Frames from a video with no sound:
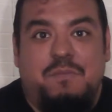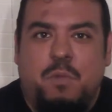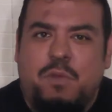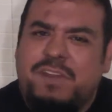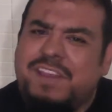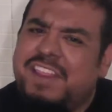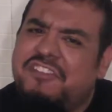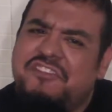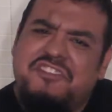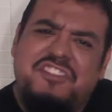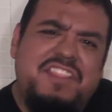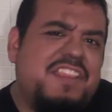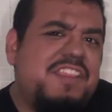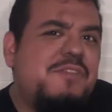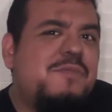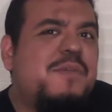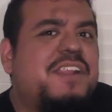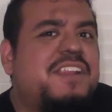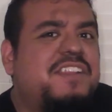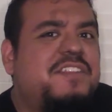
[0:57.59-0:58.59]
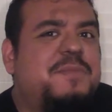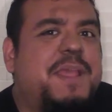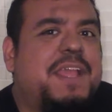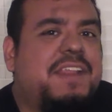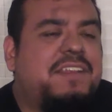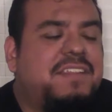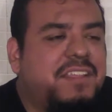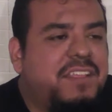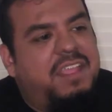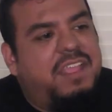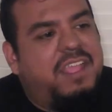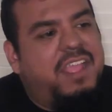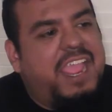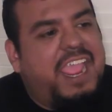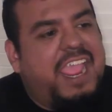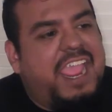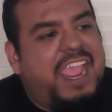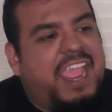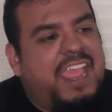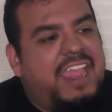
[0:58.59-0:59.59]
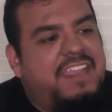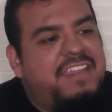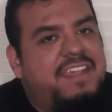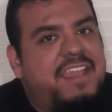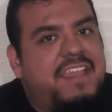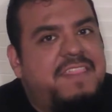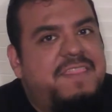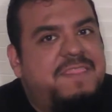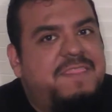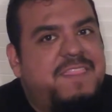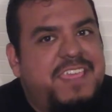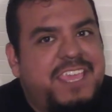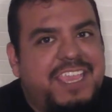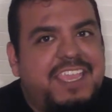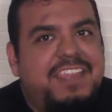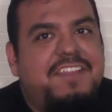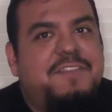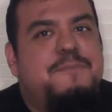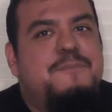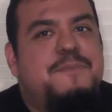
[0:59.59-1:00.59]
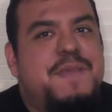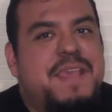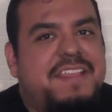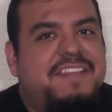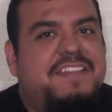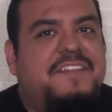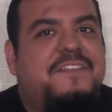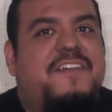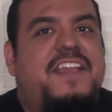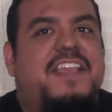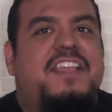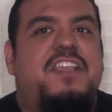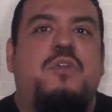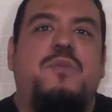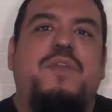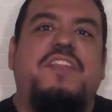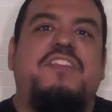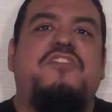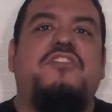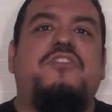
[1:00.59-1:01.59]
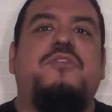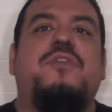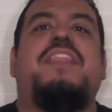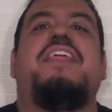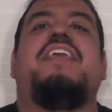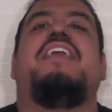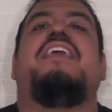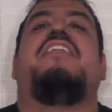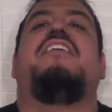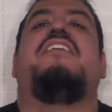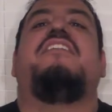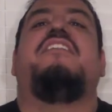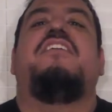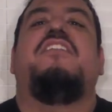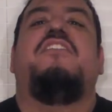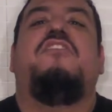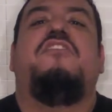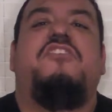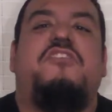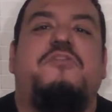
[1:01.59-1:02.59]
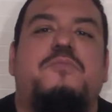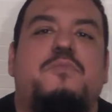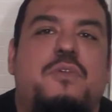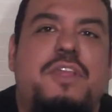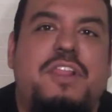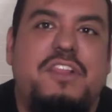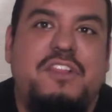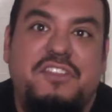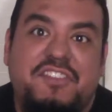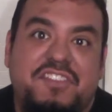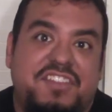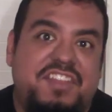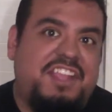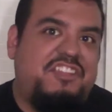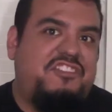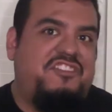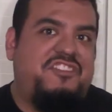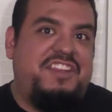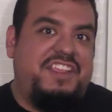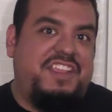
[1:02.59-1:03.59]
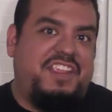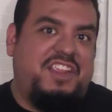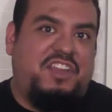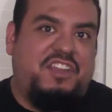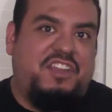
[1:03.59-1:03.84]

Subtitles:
More tension than you might expect. And I think it's best if I go into it in a little spoiler section here.